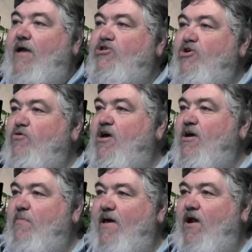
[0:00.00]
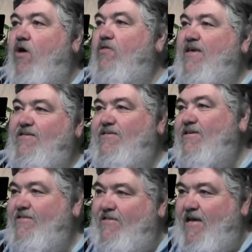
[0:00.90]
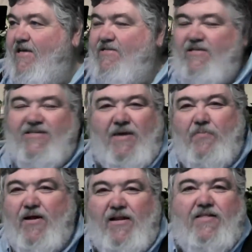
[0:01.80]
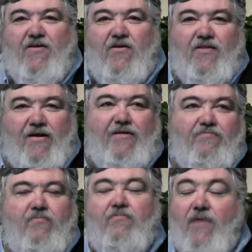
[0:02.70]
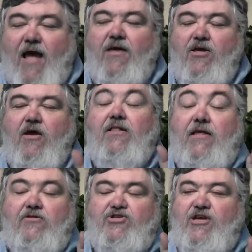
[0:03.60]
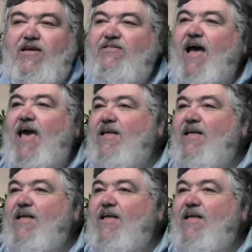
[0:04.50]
As you commit all these sins, and typically they're little sins.